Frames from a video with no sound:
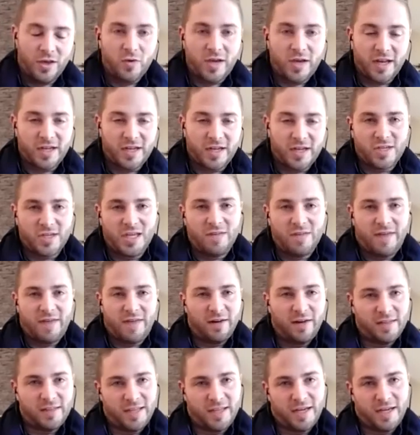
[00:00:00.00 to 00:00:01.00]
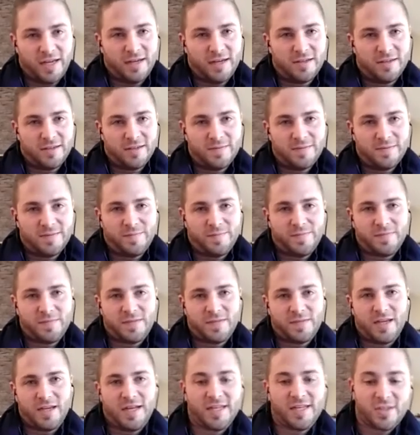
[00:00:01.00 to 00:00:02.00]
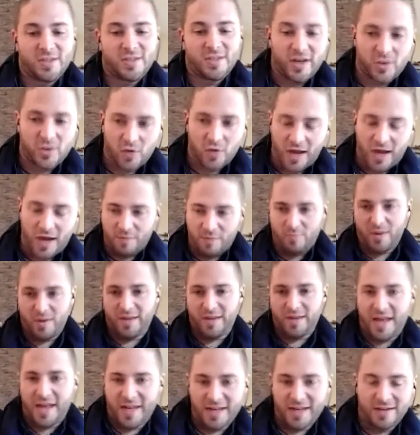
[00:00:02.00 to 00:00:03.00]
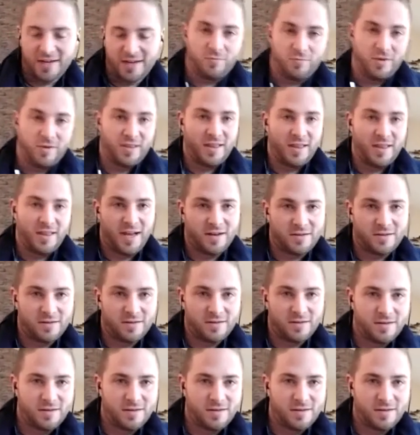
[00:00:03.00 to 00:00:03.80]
can achieve out there. And so I try and bring that in with like